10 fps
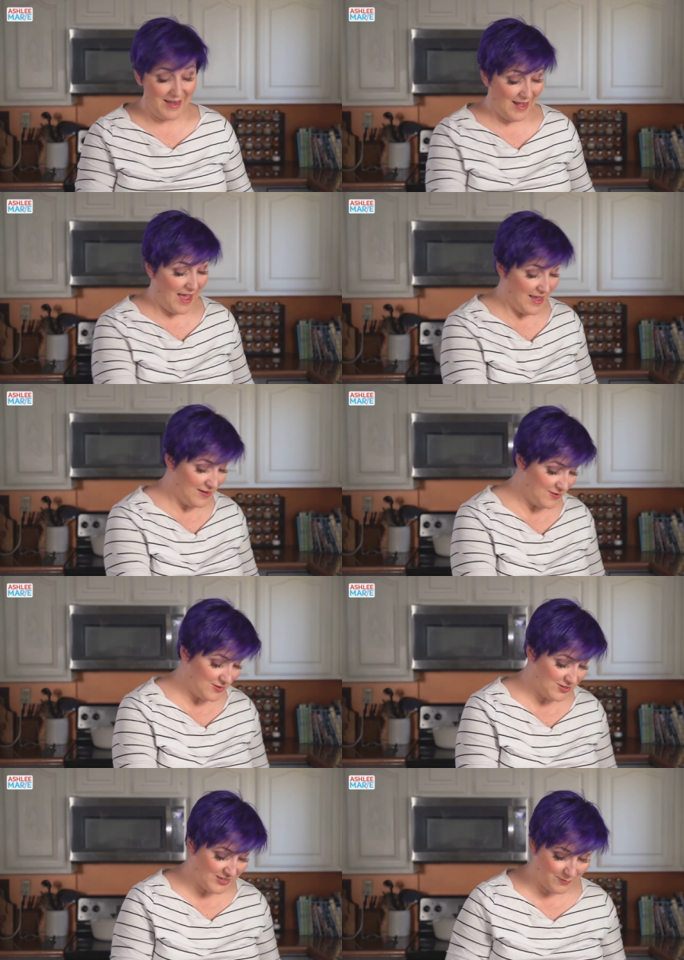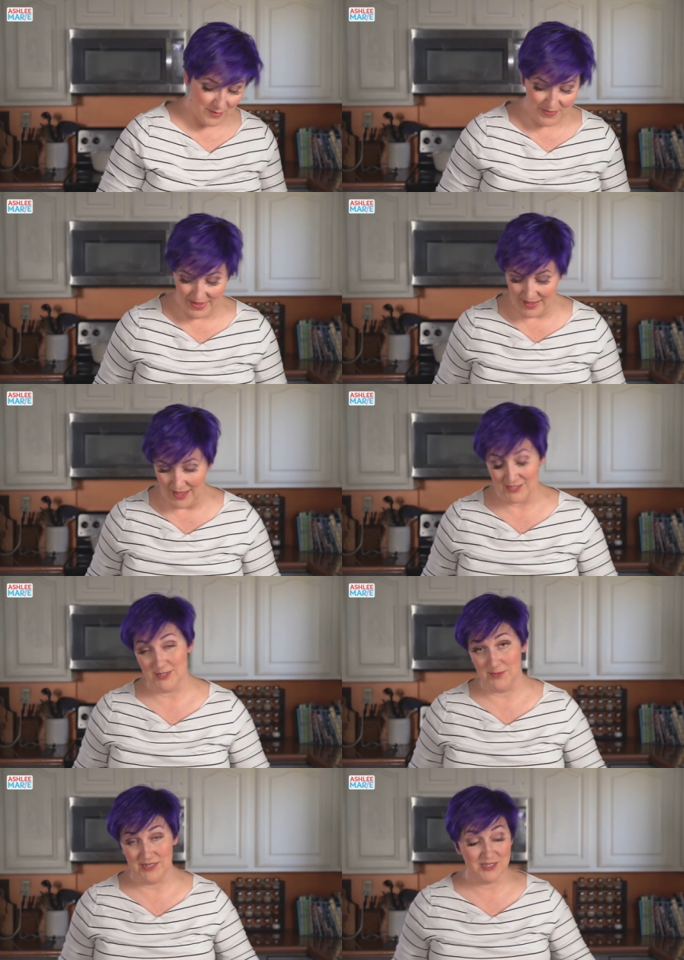And I don't usually repeat
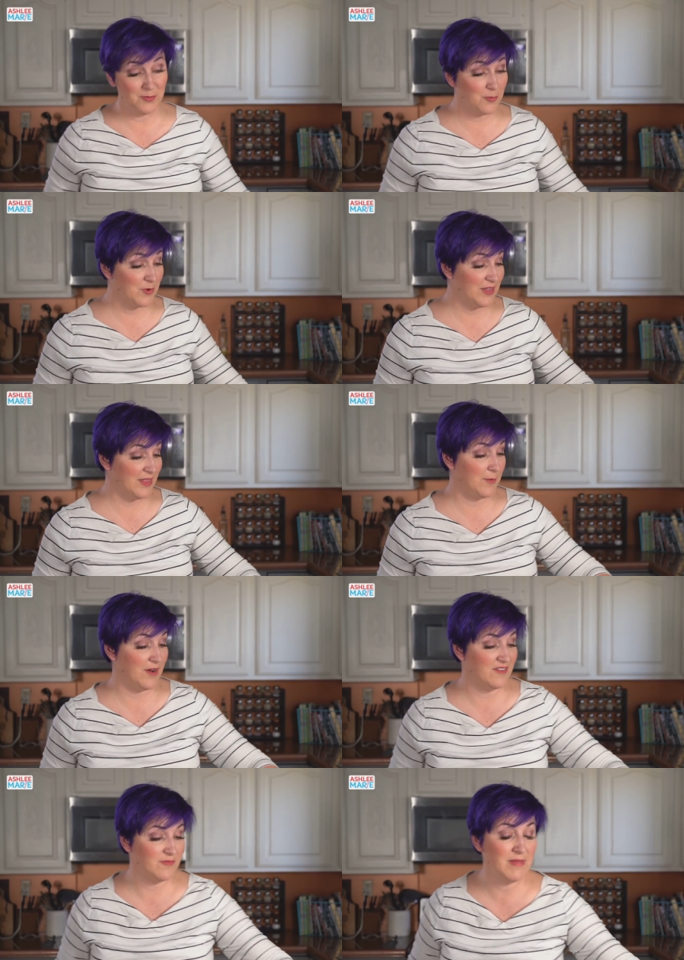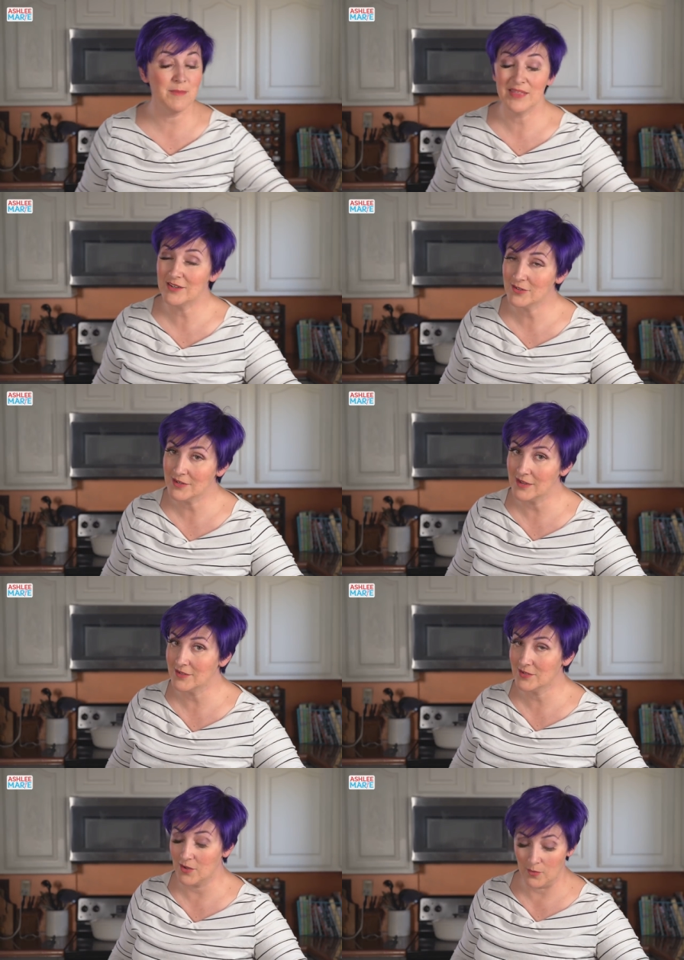costumes. That's really weird for me, but they turned out
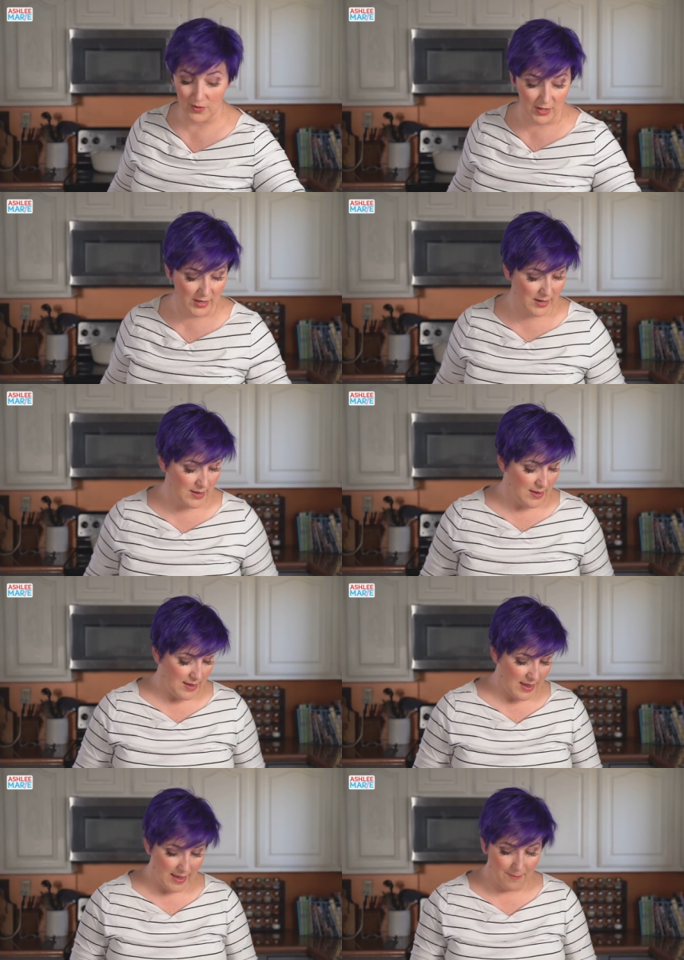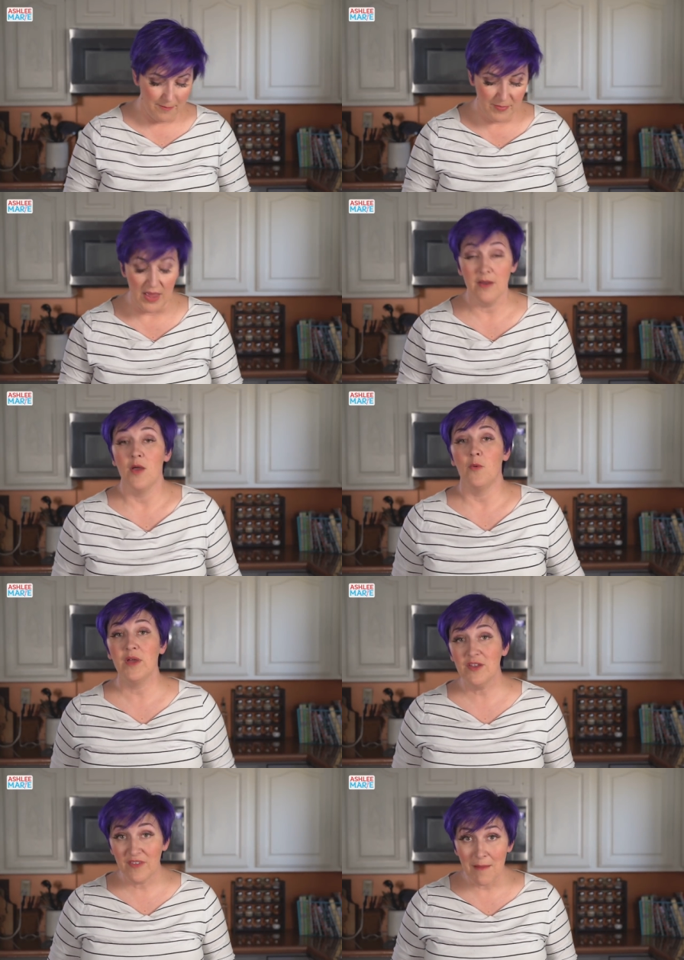so good. But
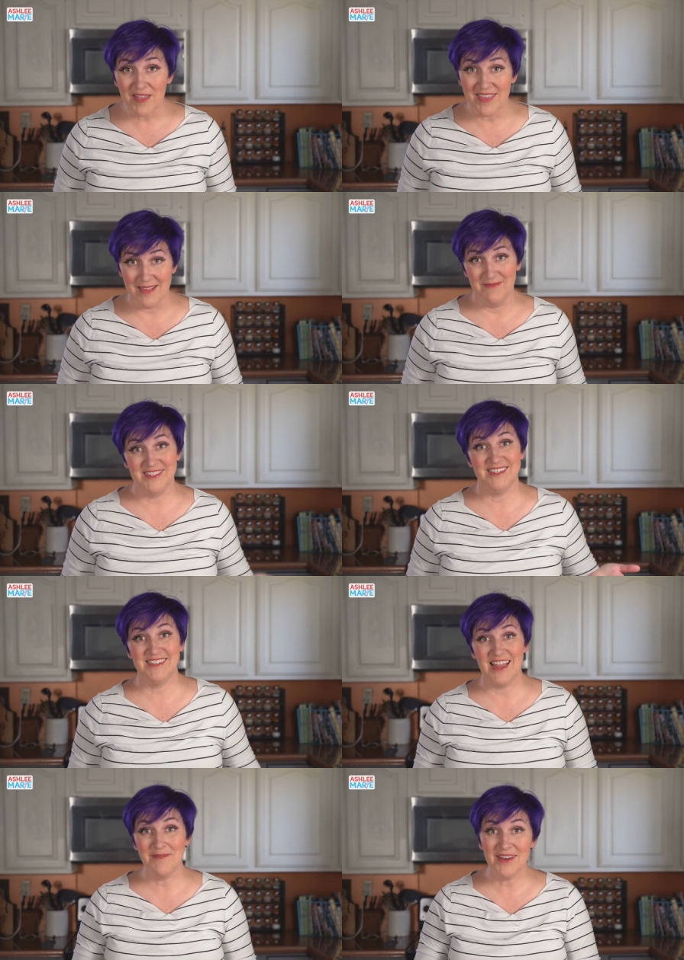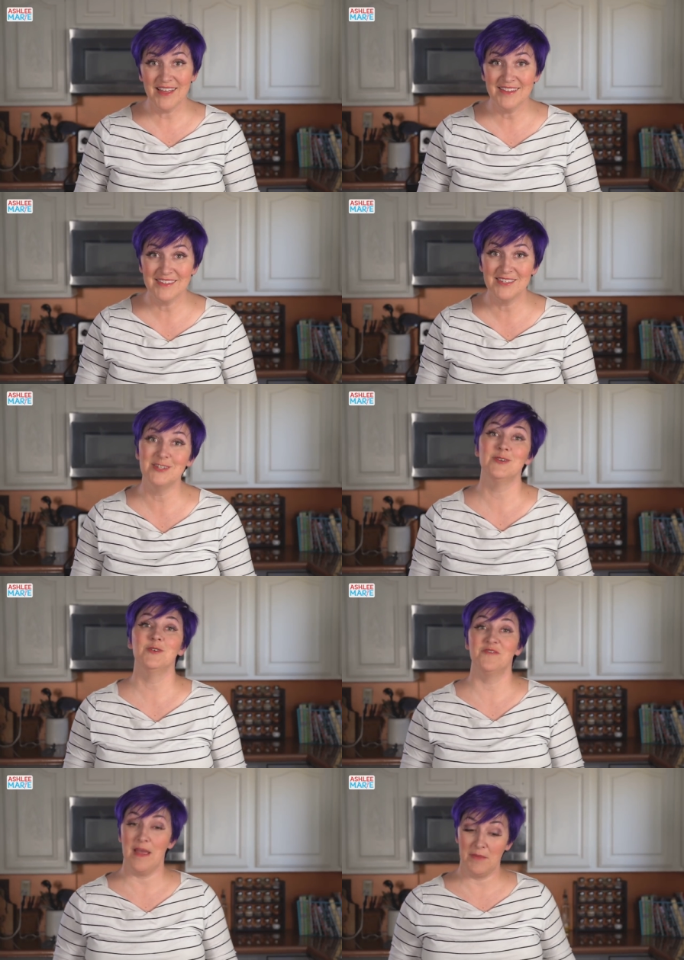we do family themes. Does anybody else
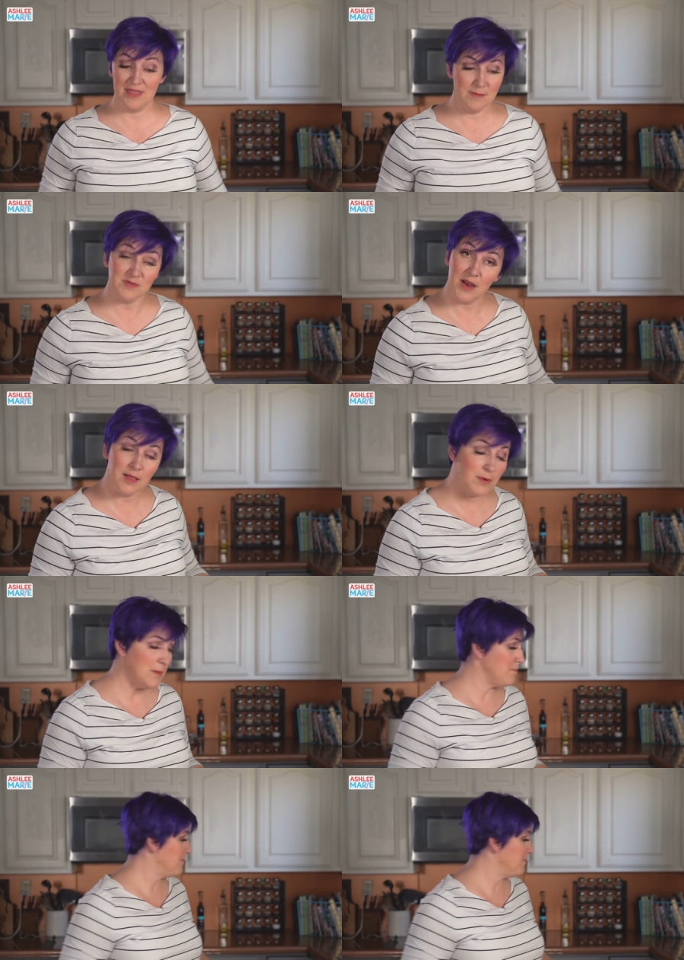do family themes for Halloween?